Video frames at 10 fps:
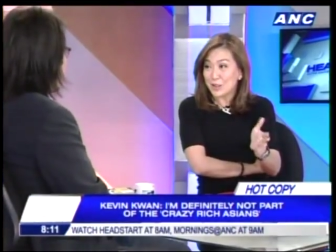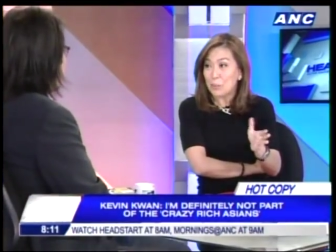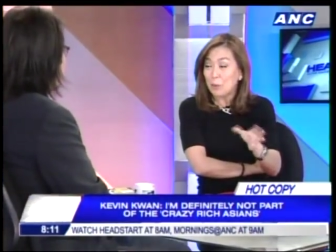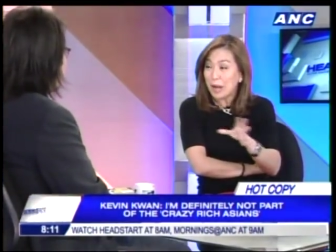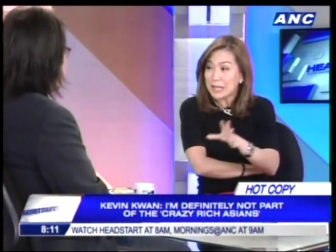
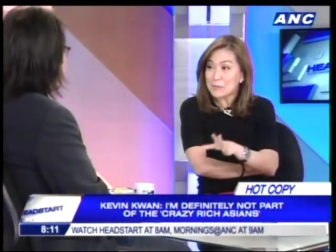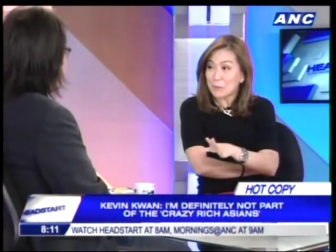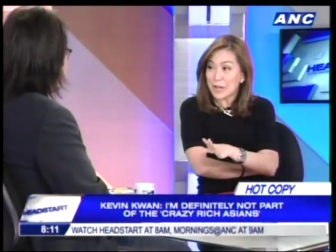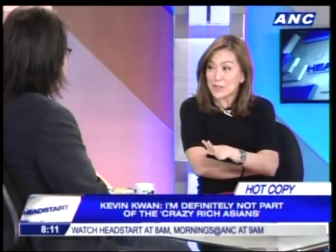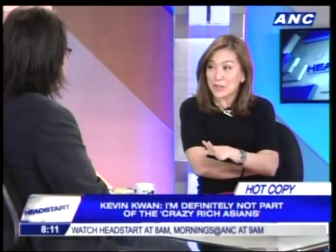Pride and
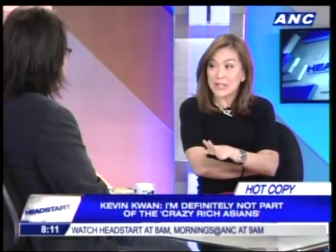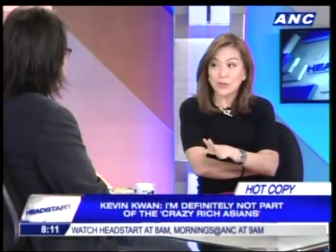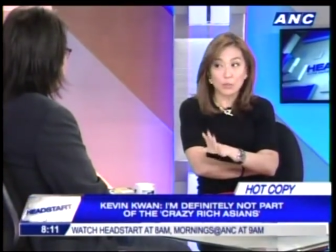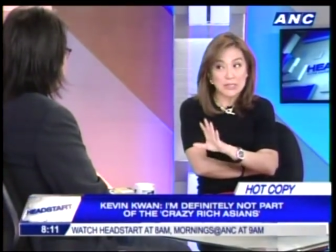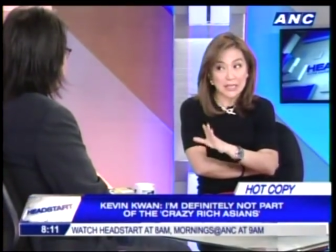Prejudice,
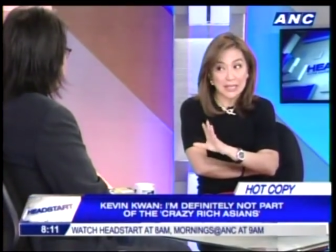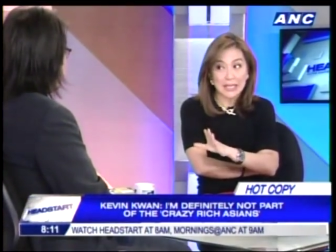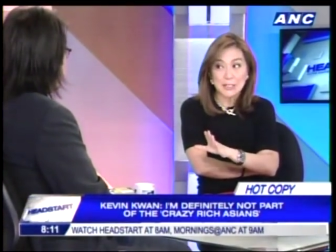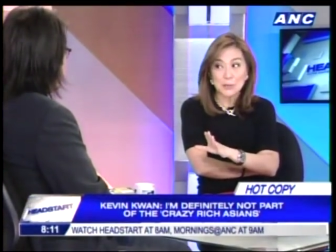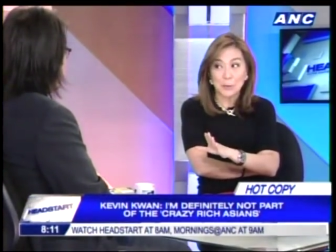was it an
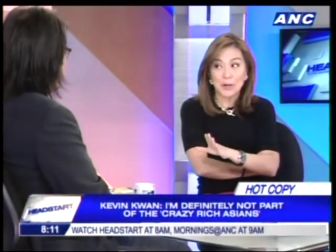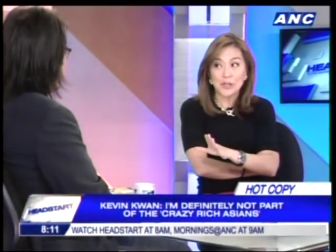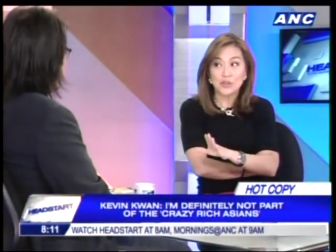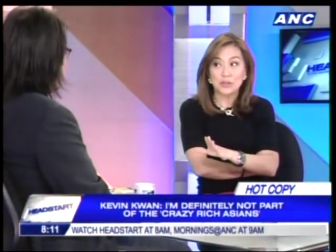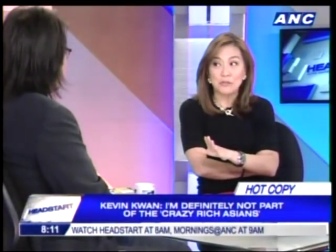
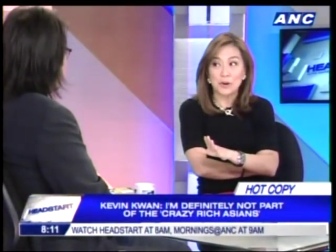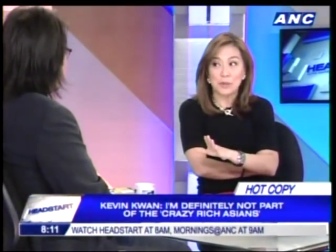inspiration for the